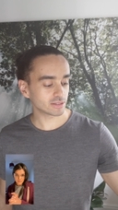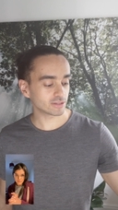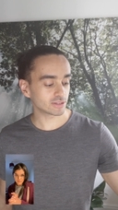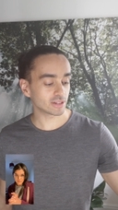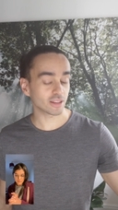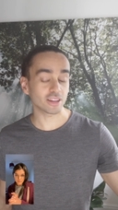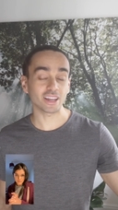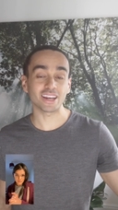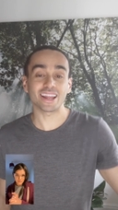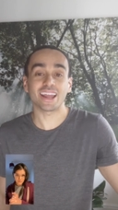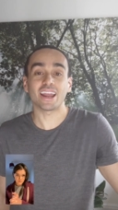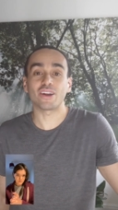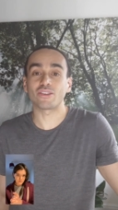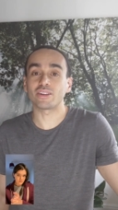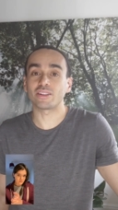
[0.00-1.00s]
There's nothing
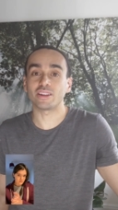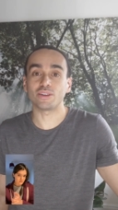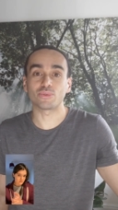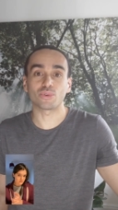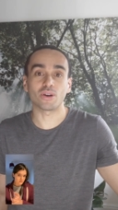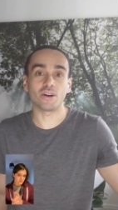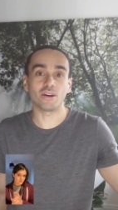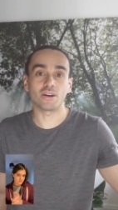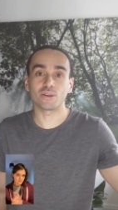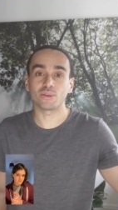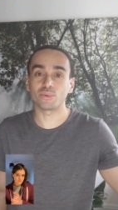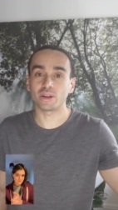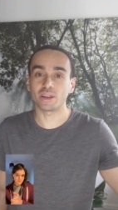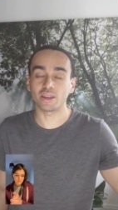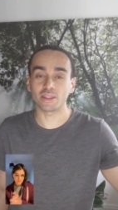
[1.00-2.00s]
inherently wrong
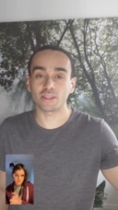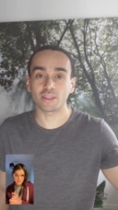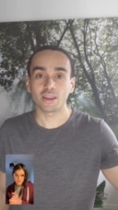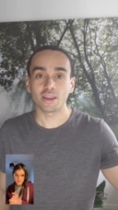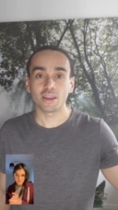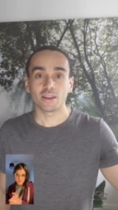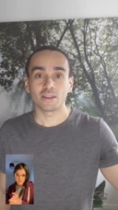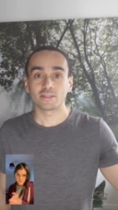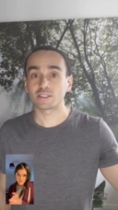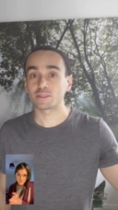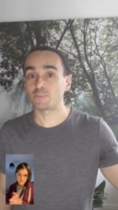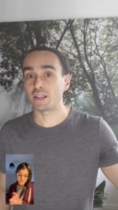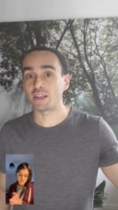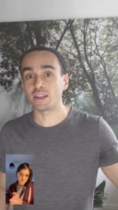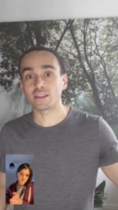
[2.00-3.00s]
with
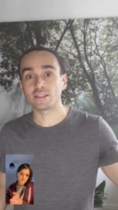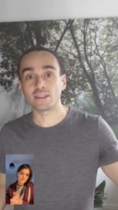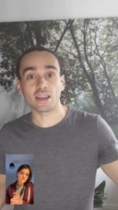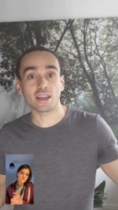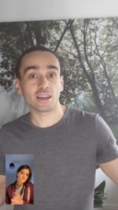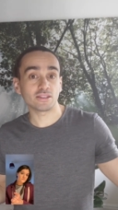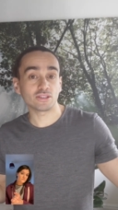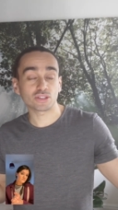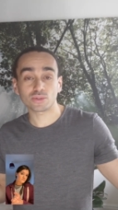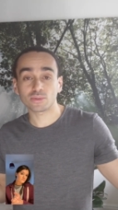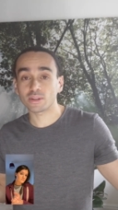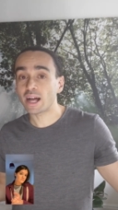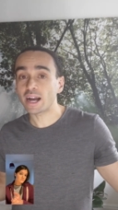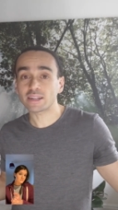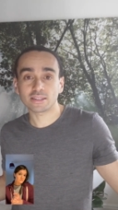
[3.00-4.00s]
spending a day just
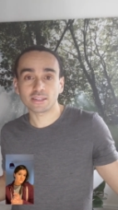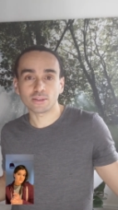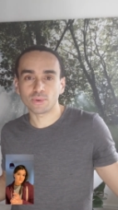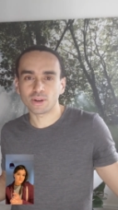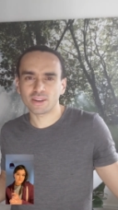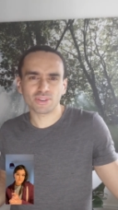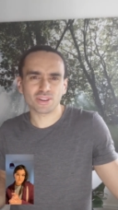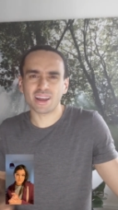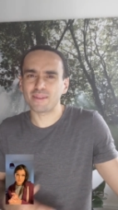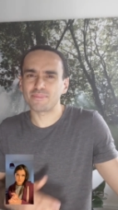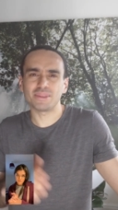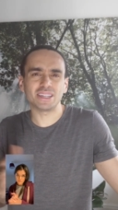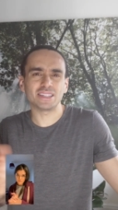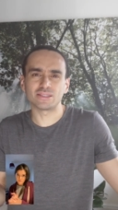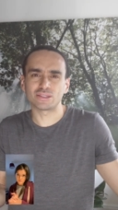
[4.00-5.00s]
relaxing, whatever that
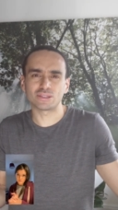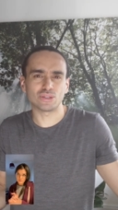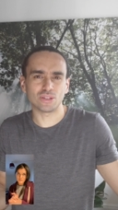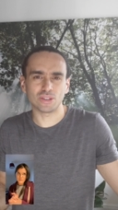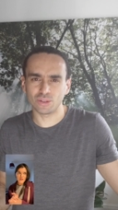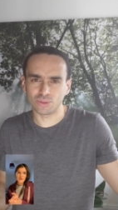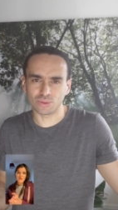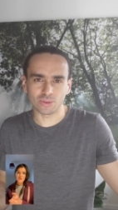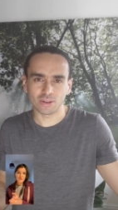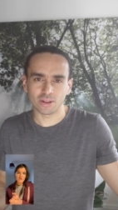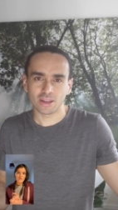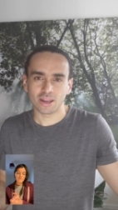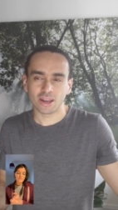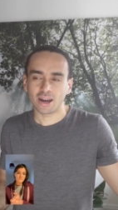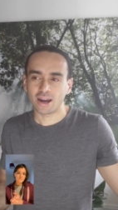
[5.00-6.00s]
means to you.
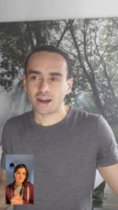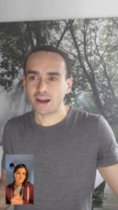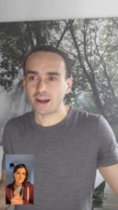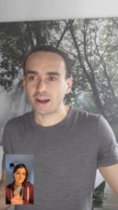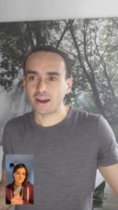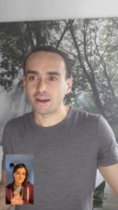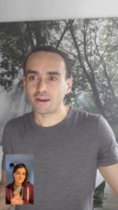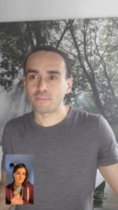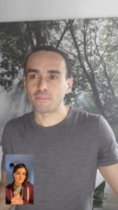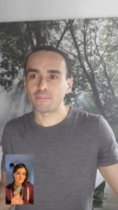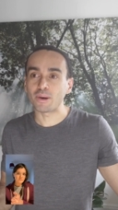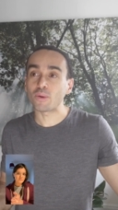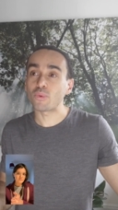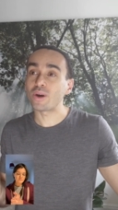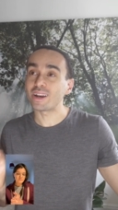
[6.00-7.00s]

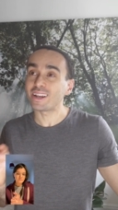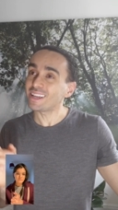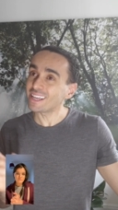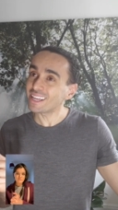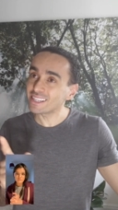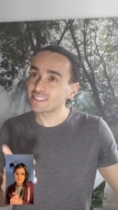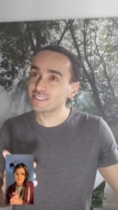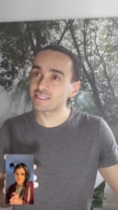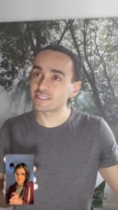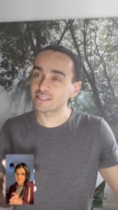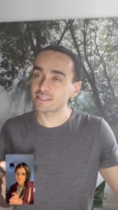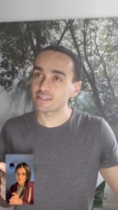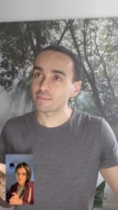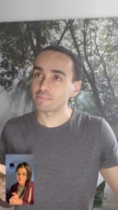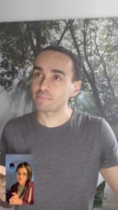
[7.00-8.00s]
But what is
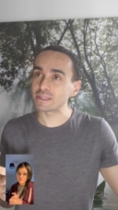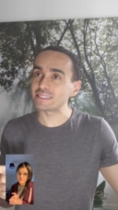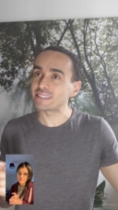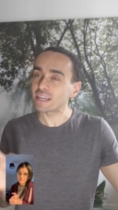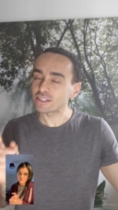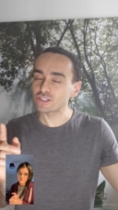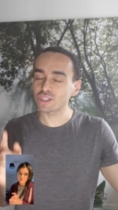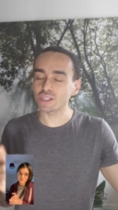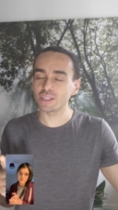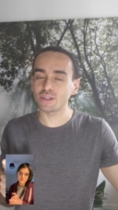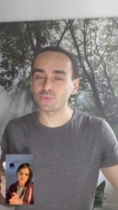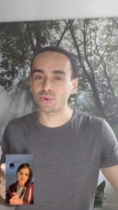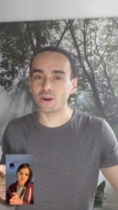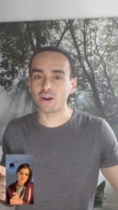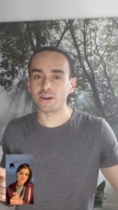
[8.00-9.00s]
potentially
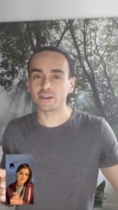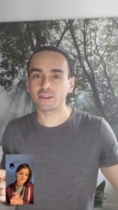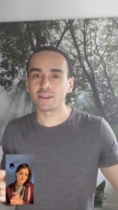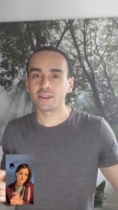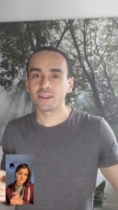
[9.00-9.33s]
wrong